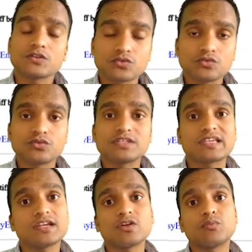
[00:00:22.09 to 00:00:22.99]
So
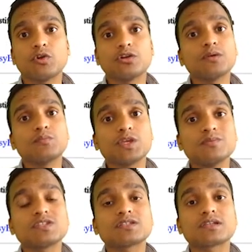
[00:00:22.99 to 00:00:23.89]
design of built up
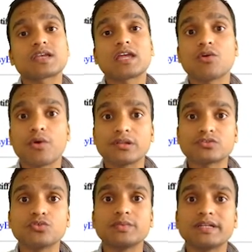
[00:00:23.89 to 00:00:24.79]
beams can
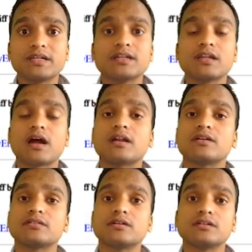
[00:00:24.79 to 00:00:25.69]
also be done
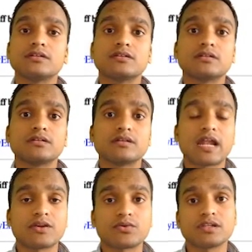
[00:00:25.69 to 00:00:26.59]
under the
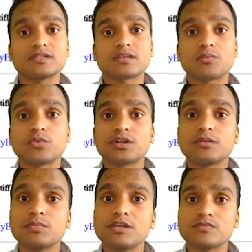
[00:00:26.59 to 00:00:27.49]
laterally
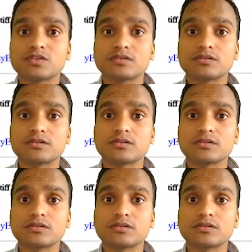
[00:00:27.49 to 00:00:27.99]
supported beams.